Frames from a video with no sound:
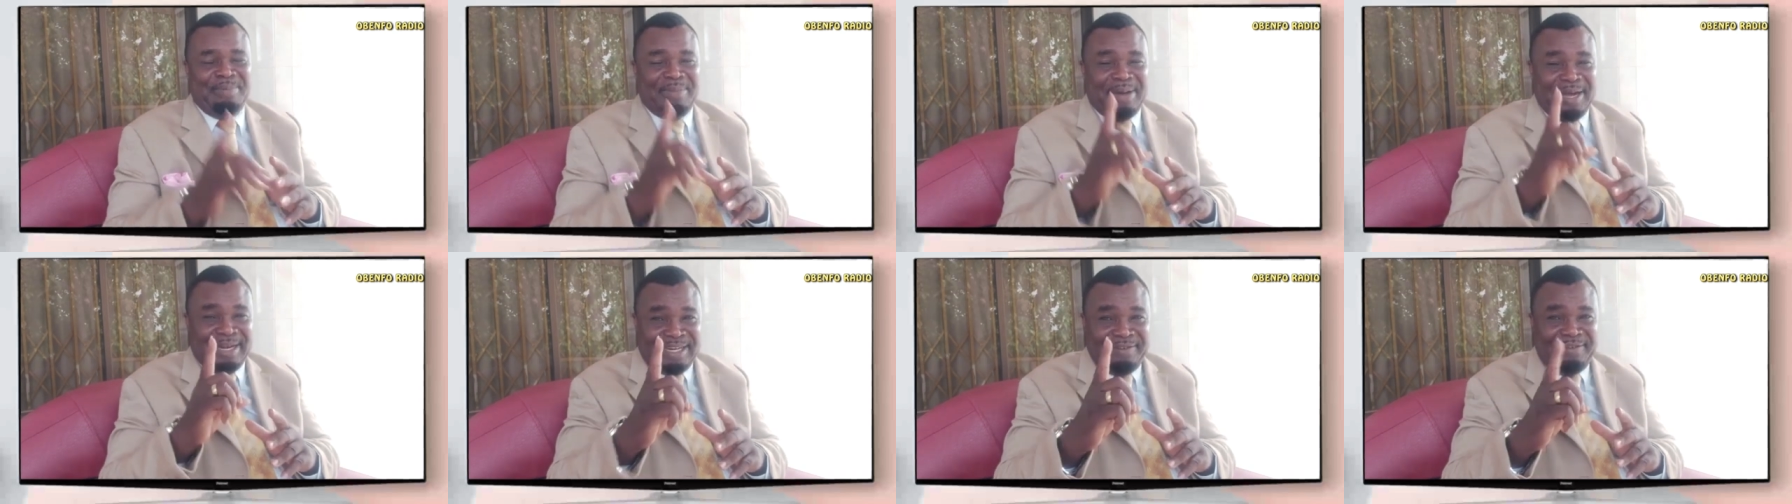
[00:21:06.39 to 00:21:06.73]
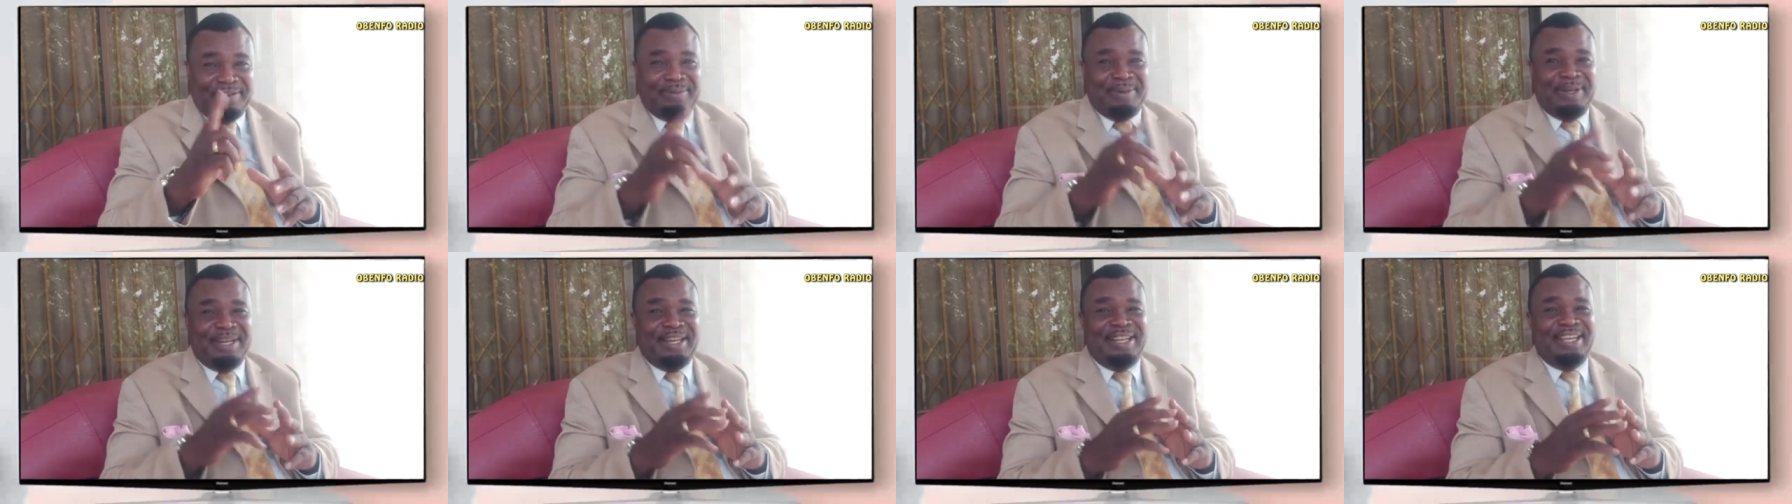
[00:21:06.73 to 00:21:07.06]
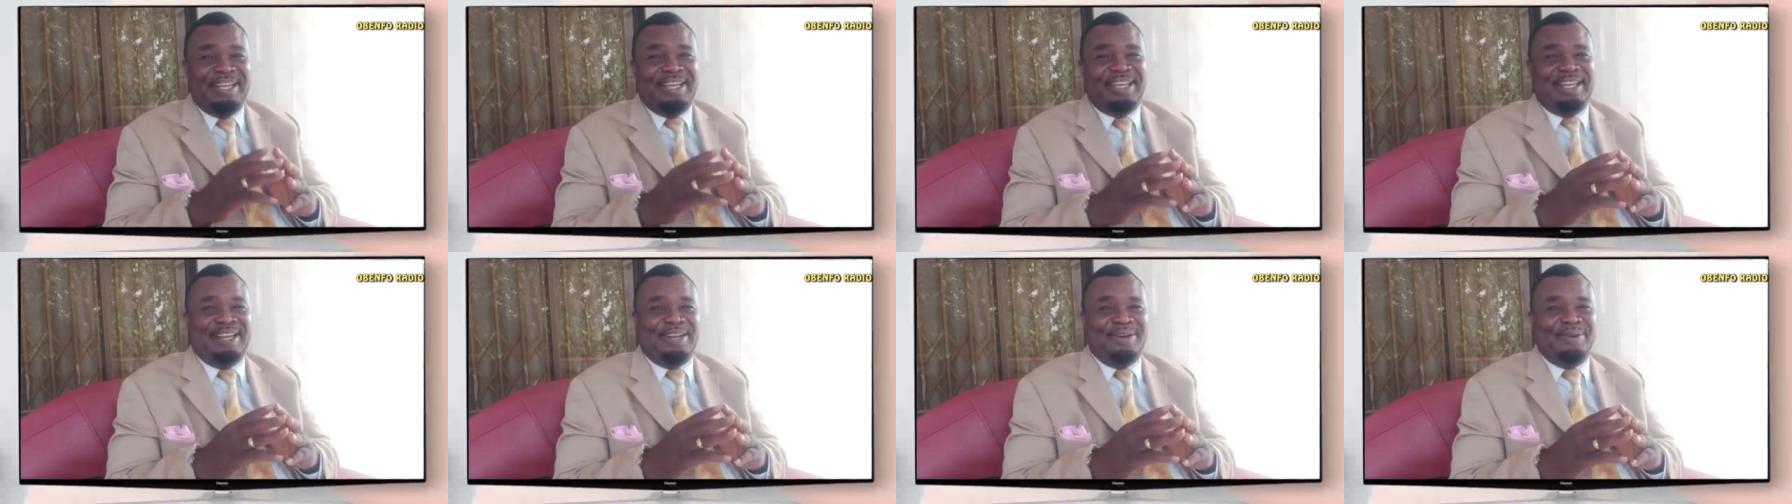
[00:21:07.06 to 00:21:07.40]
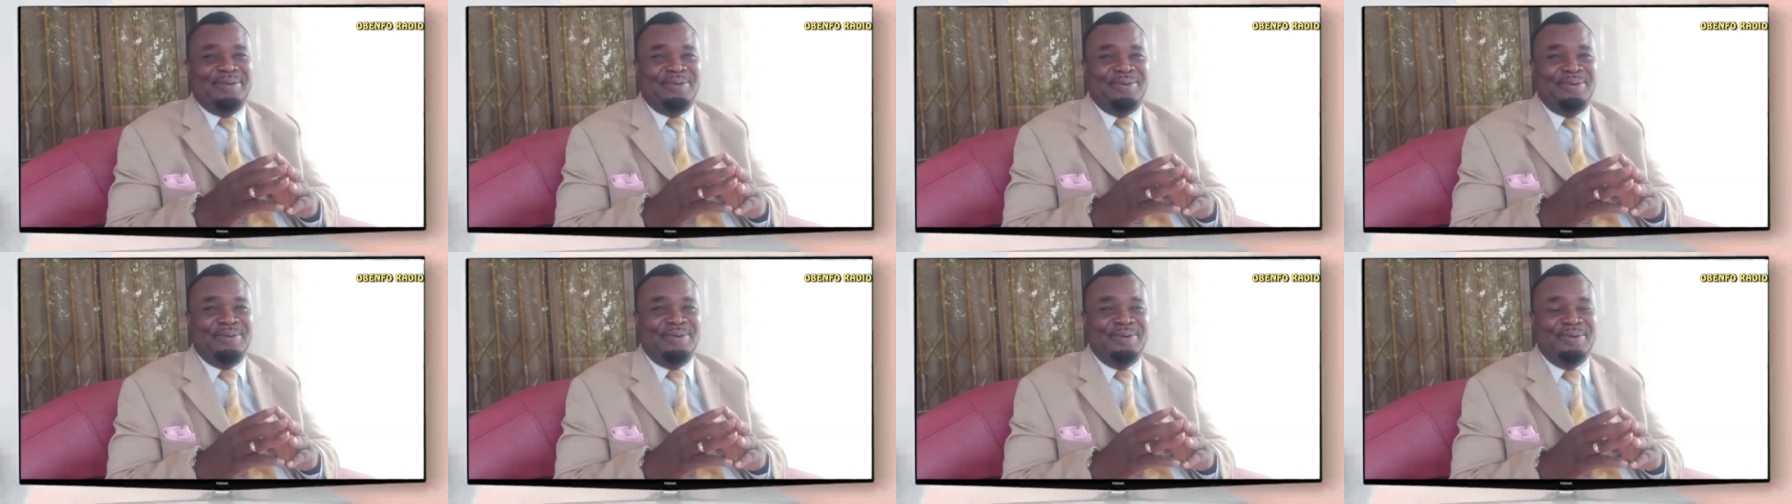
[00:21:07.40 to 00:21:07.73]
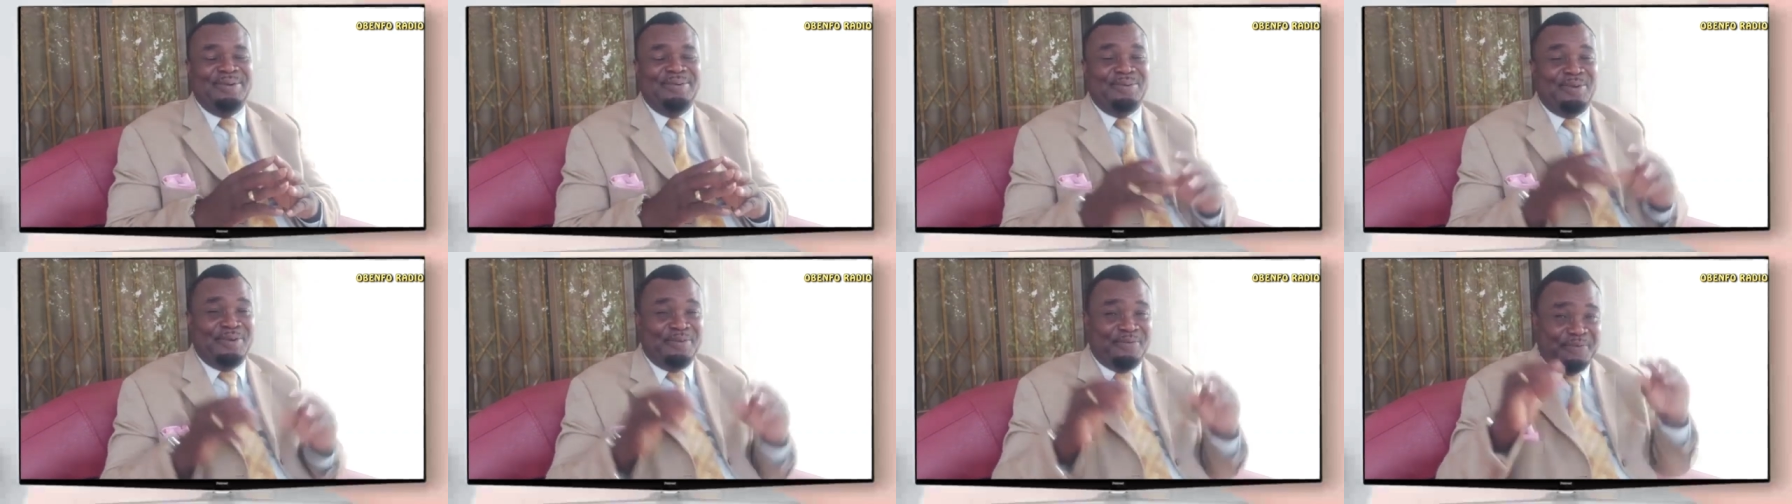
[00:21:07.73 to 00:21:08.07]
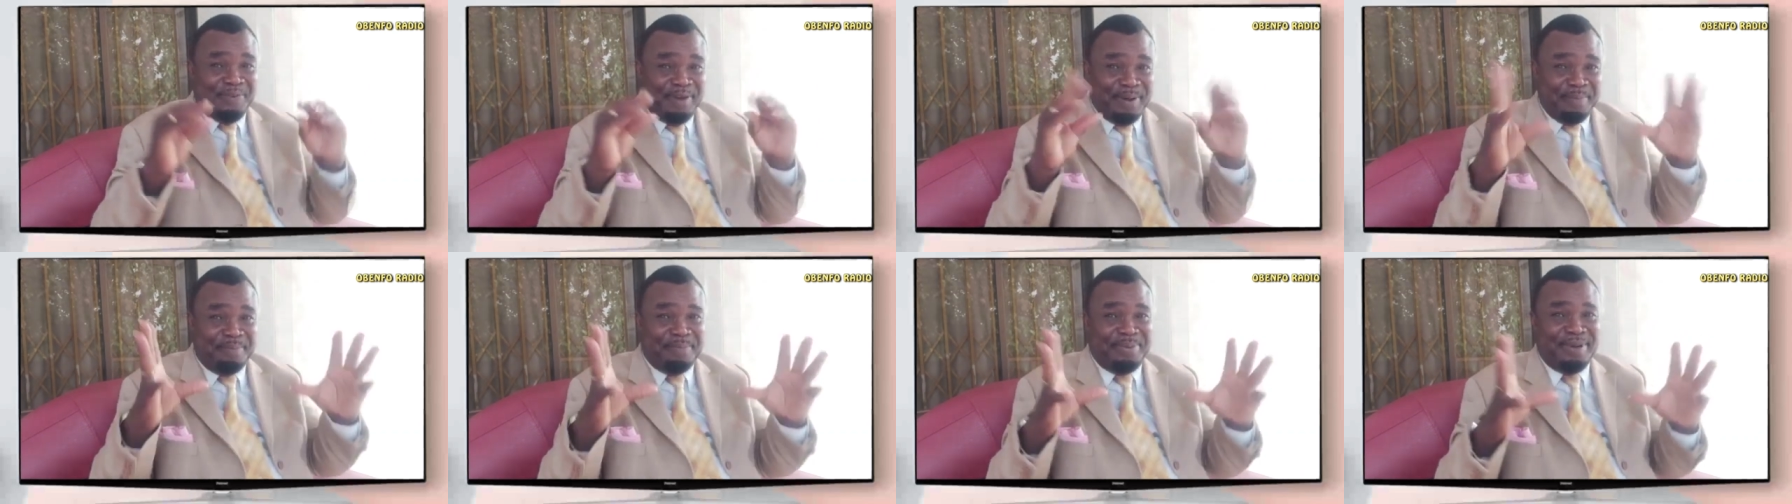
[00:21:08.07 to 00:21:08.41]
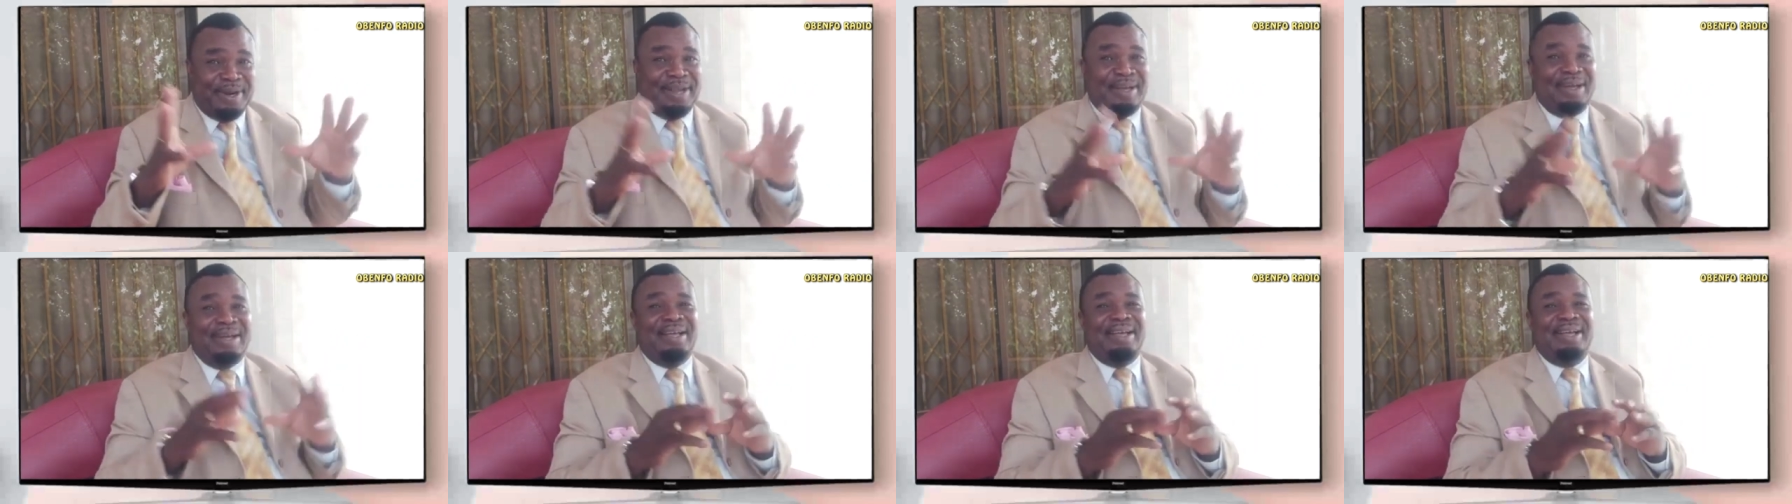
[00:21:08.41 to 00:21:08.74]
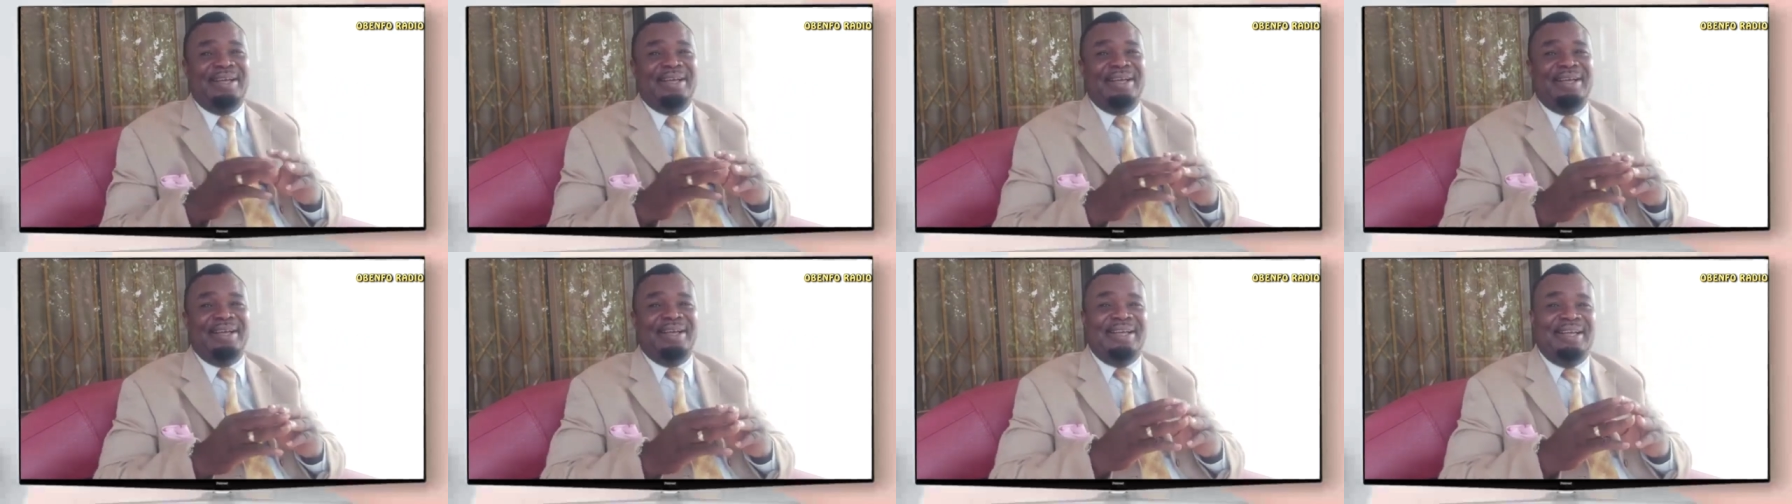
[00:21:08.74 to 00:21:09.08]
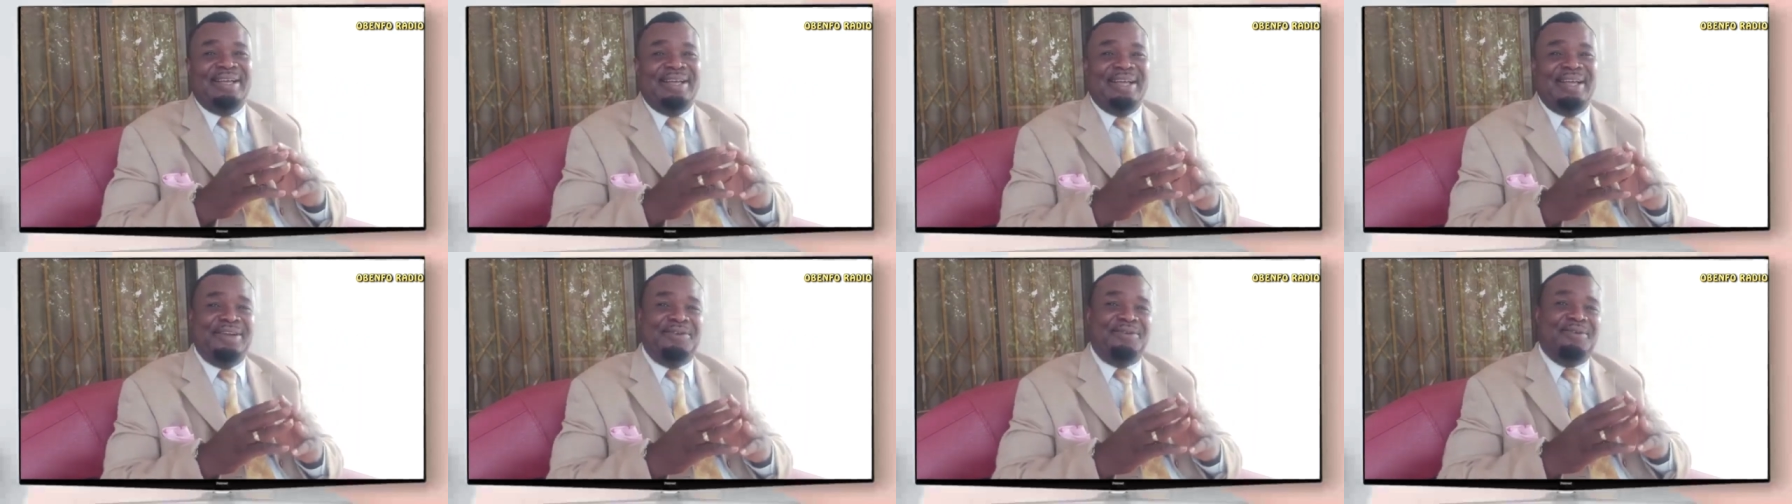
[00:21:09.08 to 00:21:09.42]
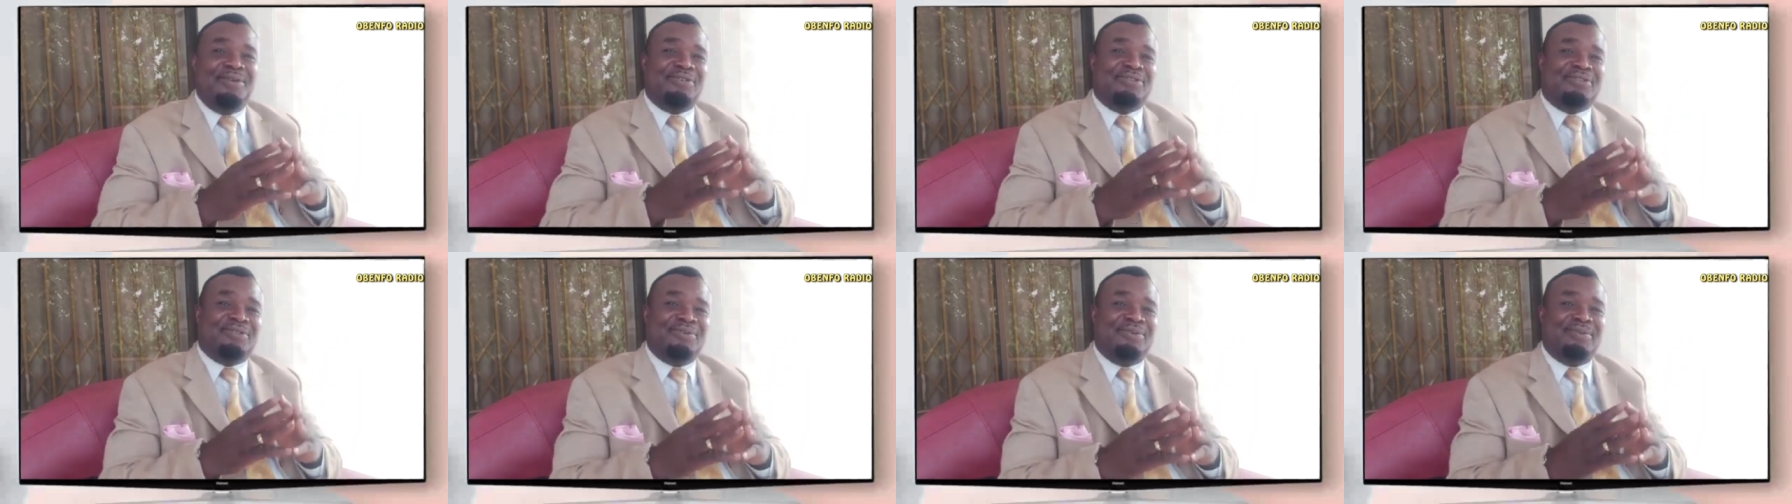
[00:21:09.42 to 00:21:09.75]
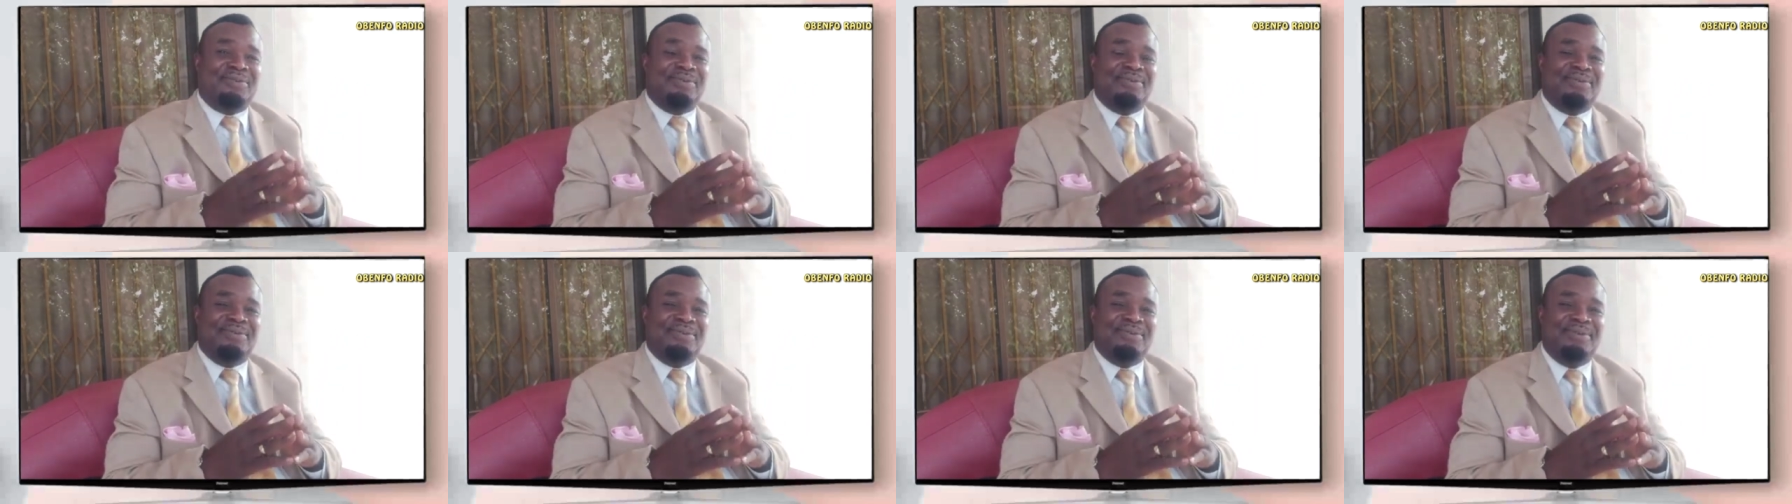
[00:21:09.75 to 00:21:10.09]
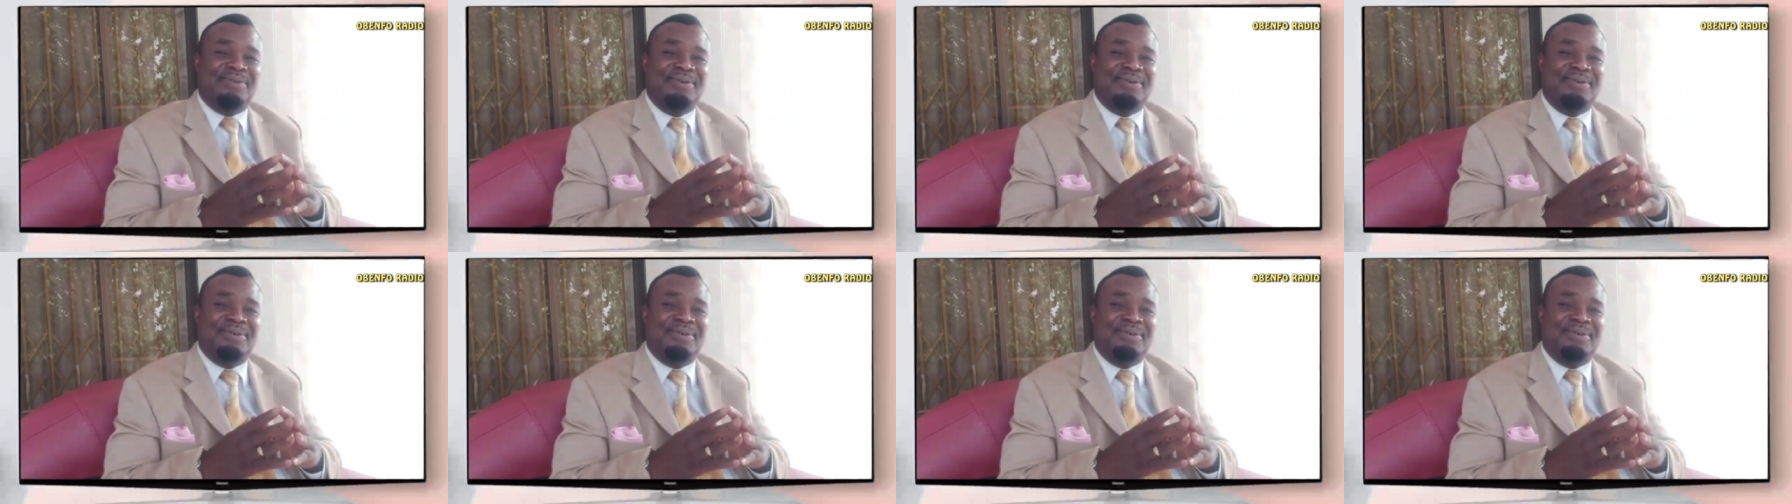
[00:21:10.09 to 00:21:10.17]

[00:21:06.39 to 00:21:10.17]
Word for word: but David Bedihene. Of Fampana and your son.